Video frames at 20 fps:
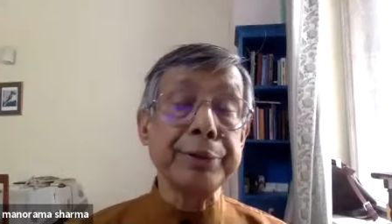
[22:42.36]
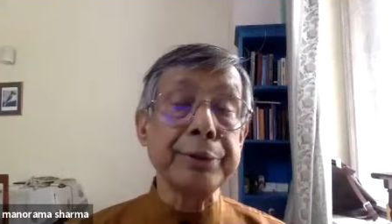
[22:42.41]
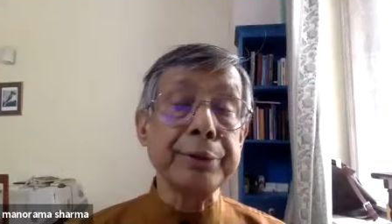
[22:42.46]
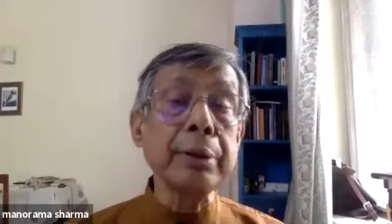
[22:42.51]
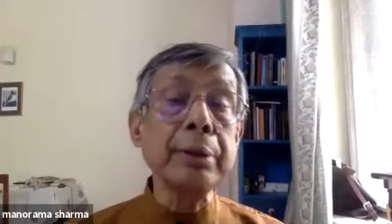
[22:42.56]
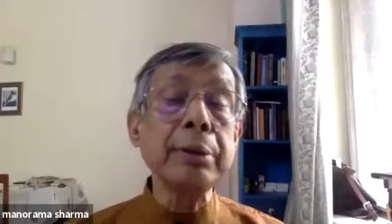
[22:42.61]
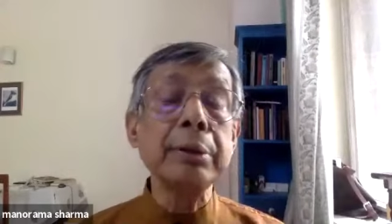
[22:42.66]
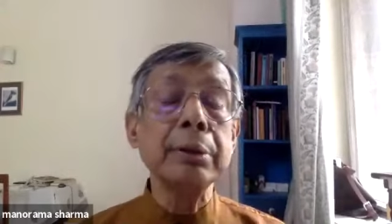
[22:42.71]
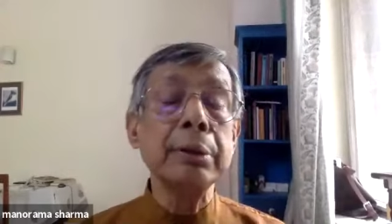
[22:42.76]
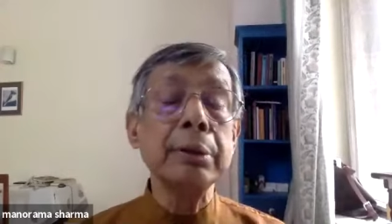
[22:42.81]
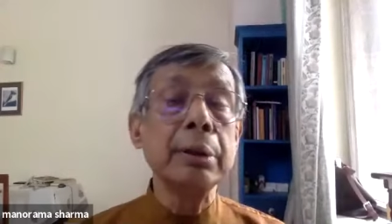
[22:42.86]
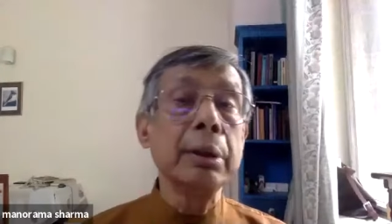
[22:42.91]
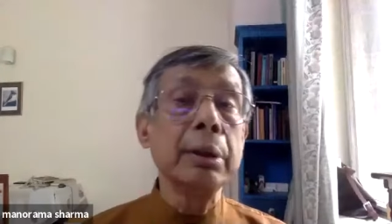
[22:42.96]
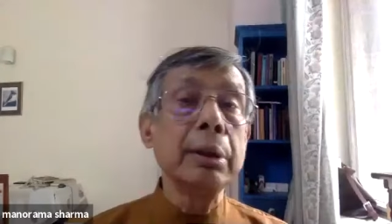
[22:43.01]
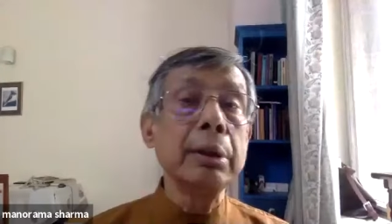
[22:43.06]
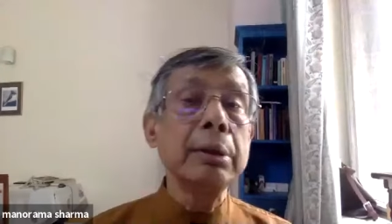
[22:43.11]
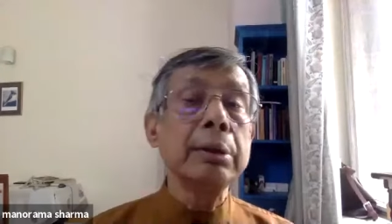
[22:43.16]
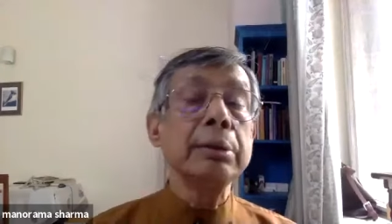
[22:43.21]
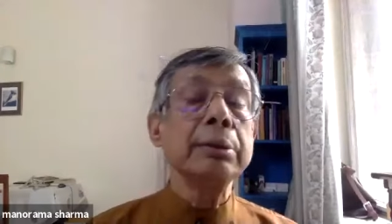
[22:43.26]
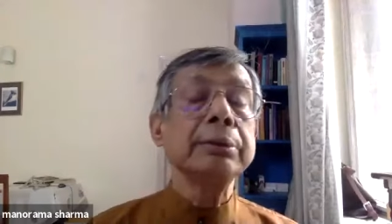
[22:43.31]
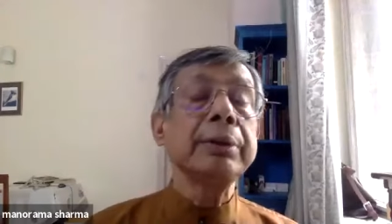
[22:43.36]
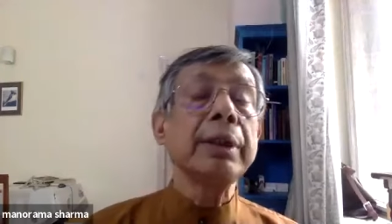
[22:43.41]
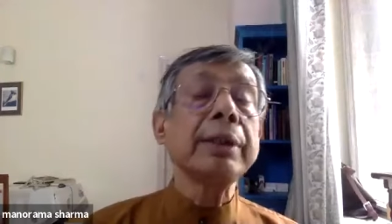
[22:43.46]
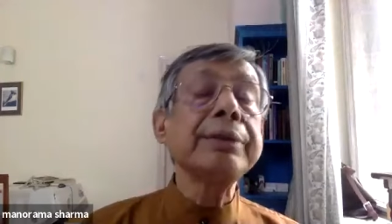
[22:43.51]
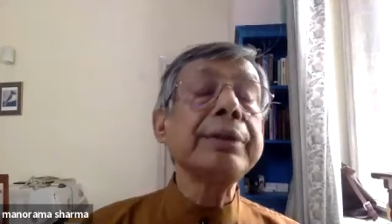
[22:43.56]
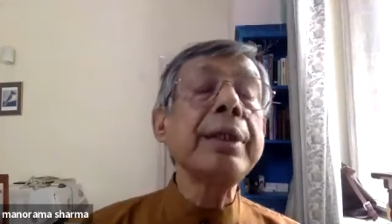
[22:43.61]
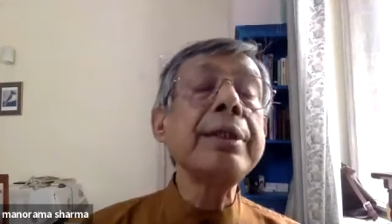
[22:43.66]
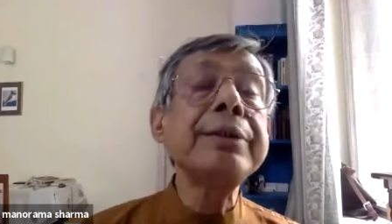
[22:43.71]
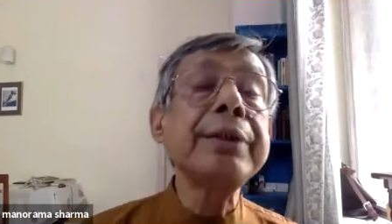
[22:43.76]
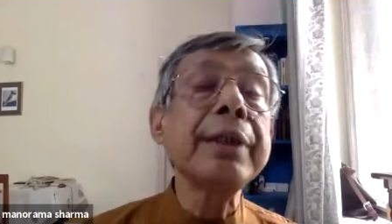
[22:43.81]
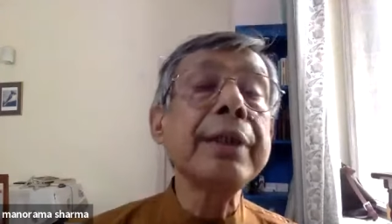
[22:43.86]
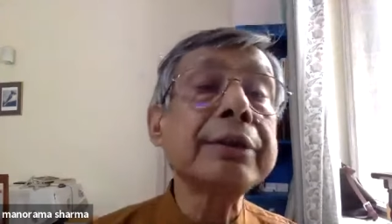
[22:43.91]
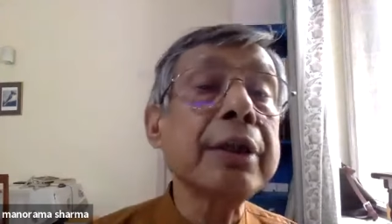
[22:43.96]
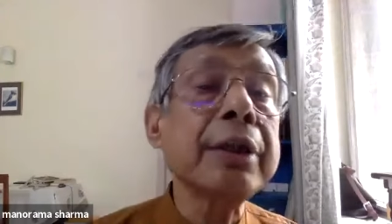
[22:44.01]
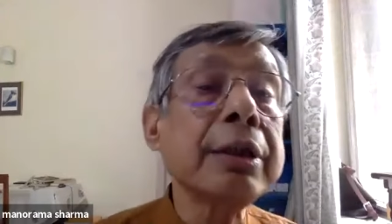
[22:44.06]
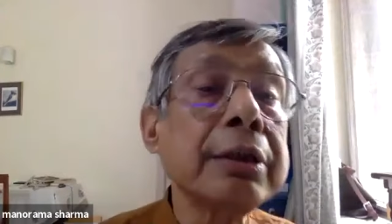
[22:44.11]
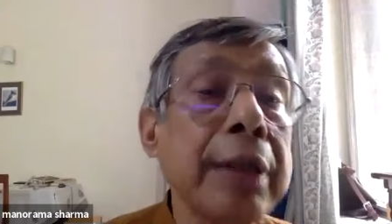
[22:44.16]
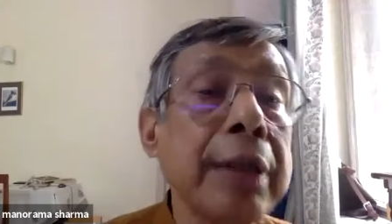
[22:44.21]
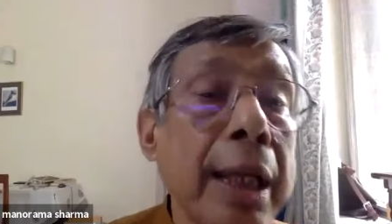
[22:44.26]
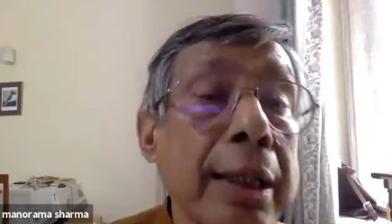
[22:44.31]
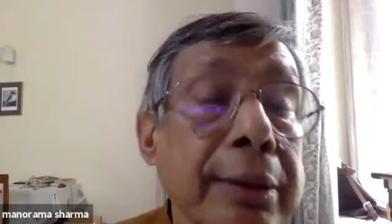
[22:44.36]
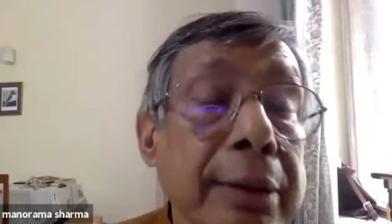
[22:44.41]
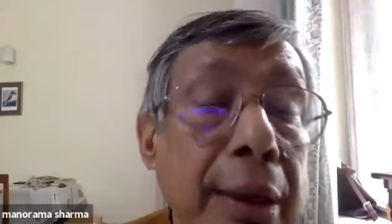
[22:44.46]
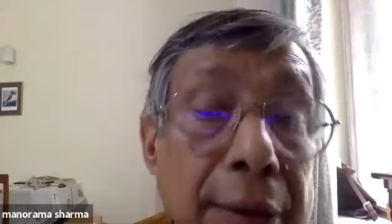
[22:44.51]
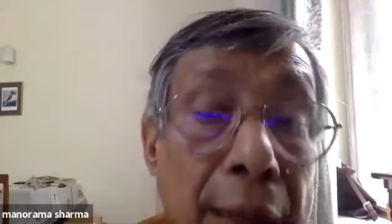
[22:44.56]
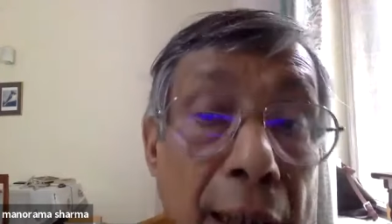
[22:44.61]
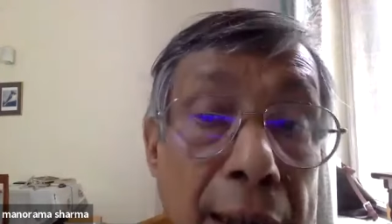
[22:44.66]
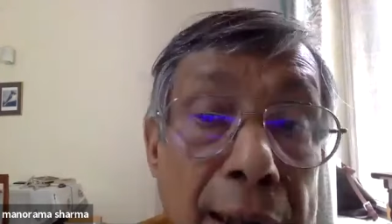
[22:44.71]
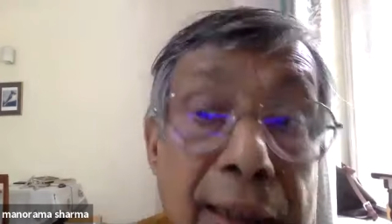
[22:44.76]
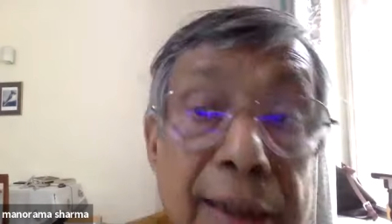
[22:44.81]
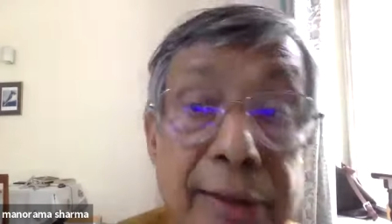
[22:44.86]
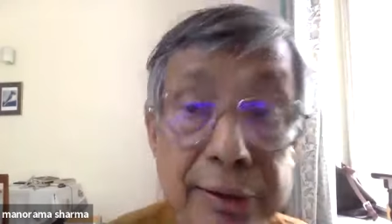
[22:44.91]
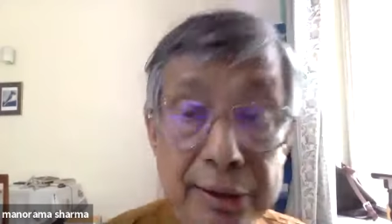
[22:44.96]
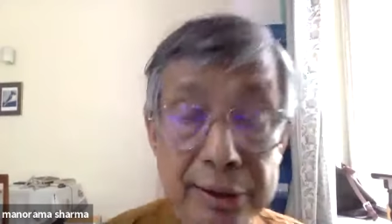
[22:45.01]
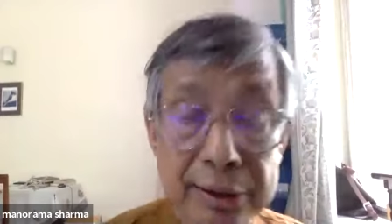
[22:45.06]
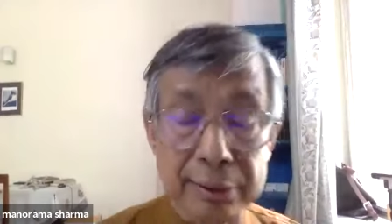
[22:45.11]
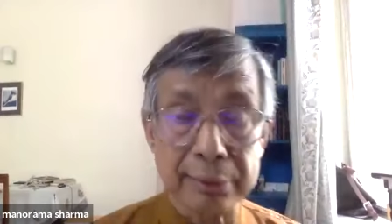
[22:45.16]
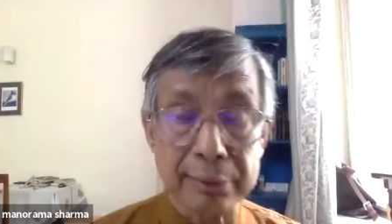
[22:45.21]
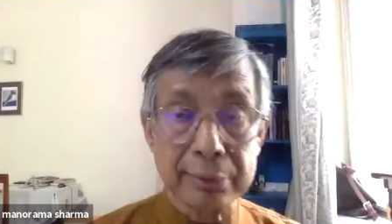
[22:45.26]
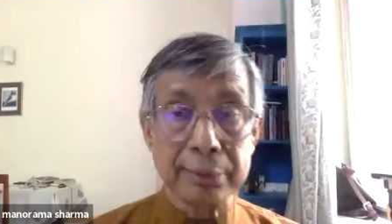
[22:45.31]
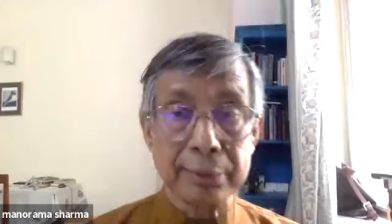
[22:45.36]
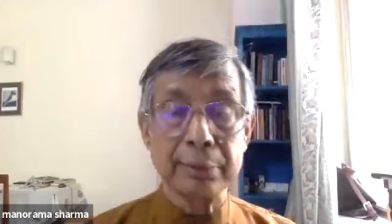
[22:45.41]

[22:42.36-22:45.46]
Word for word: reservation, certain sections like the Dalits,